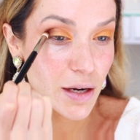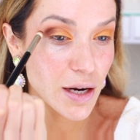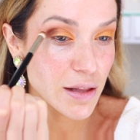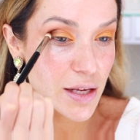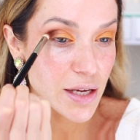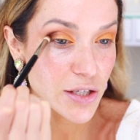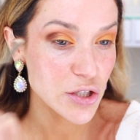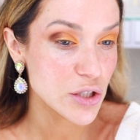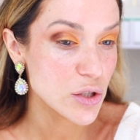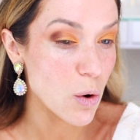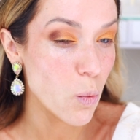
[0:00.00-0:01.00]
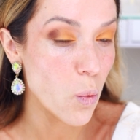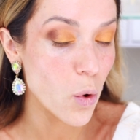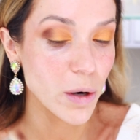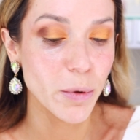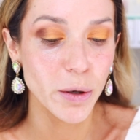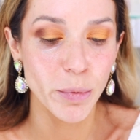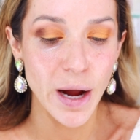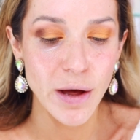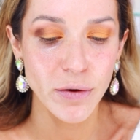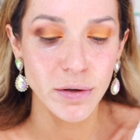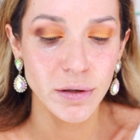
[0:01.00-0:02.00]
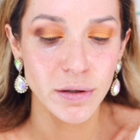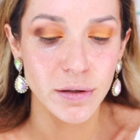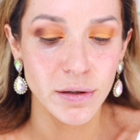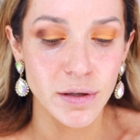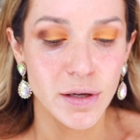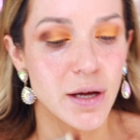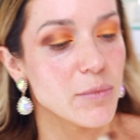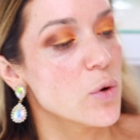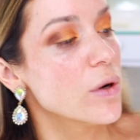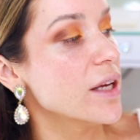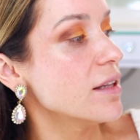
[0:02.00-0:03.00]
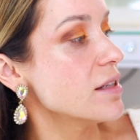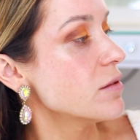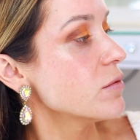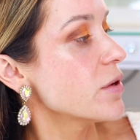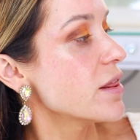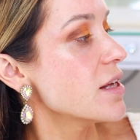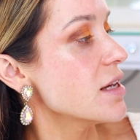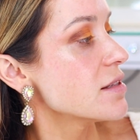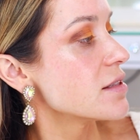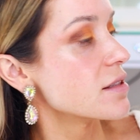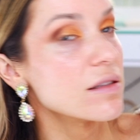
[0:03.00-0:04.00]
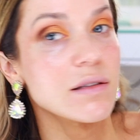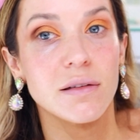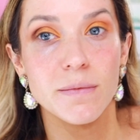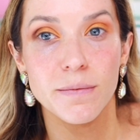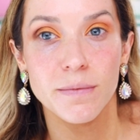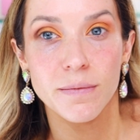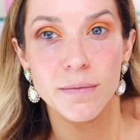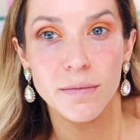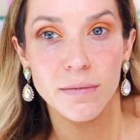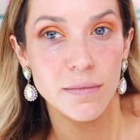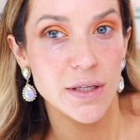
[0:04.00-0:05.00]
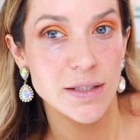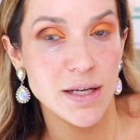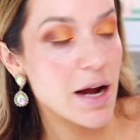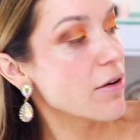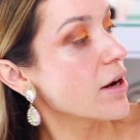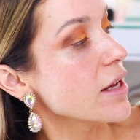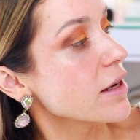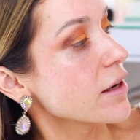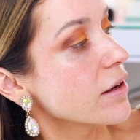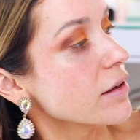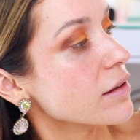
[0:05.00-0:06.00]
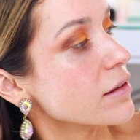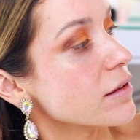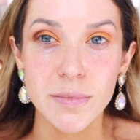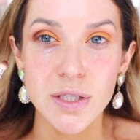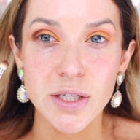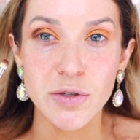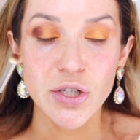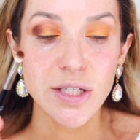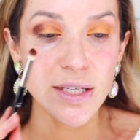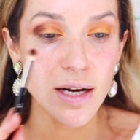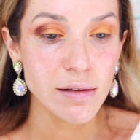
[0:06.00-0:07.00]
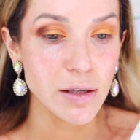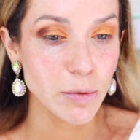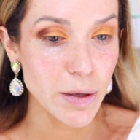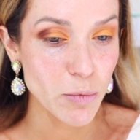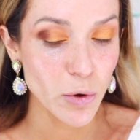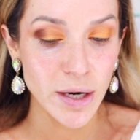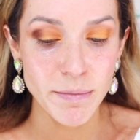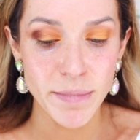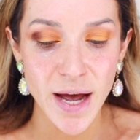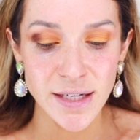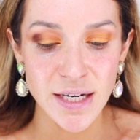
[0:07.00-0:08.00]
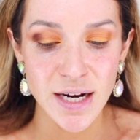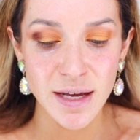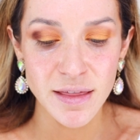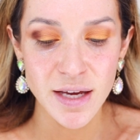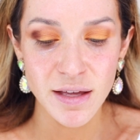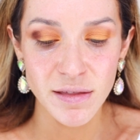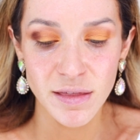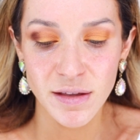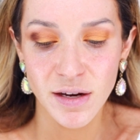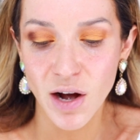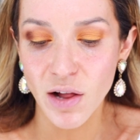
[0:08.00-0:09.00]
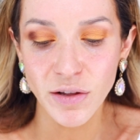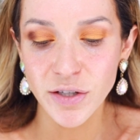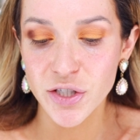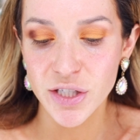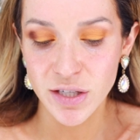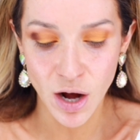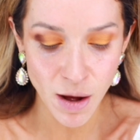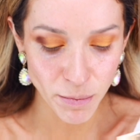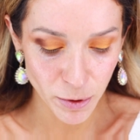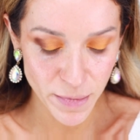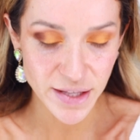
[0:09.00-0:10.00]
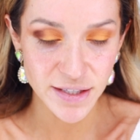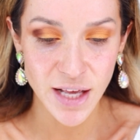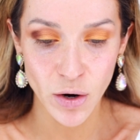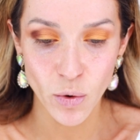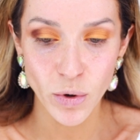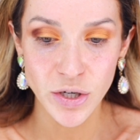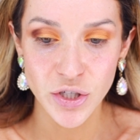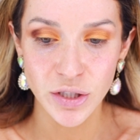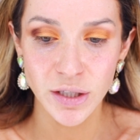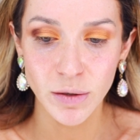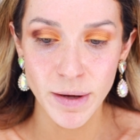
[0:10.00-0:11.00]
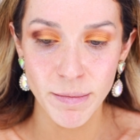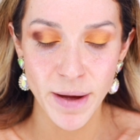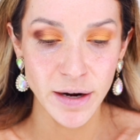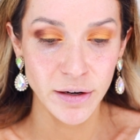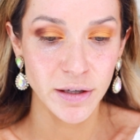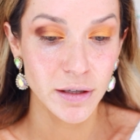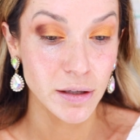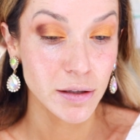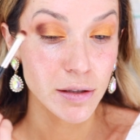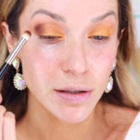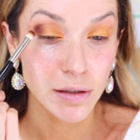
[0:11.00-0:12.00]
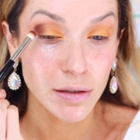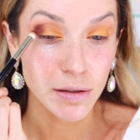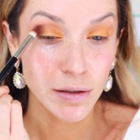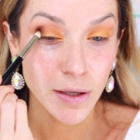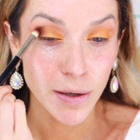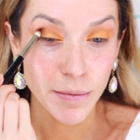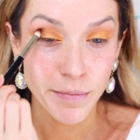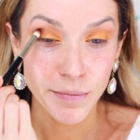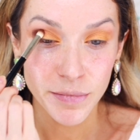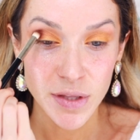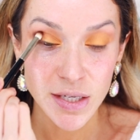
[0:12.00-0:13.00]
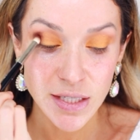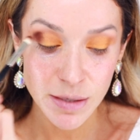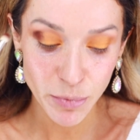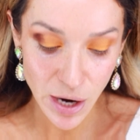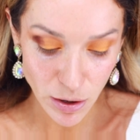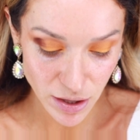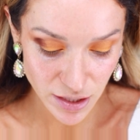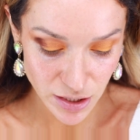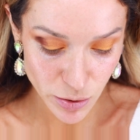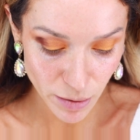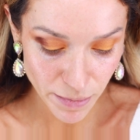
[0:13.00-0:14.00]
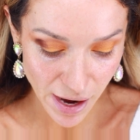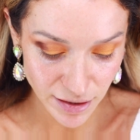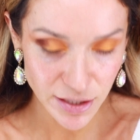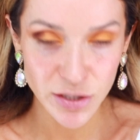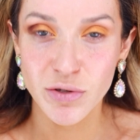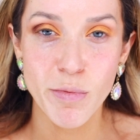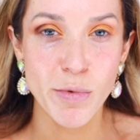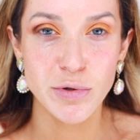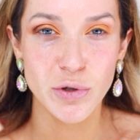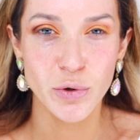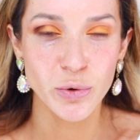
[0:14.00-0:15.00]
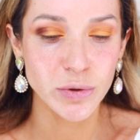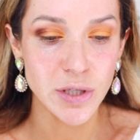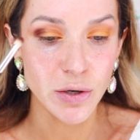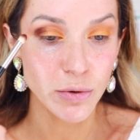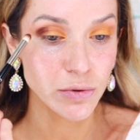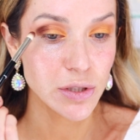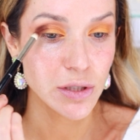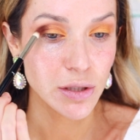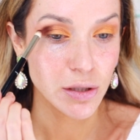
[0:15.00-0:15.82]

And I think it's just a warmer brown going in with this, this guy right here. So you just get a little bit more impact and I think the color just complements that orange a little bit better. The deep brown in the Dior palette is almost cool toned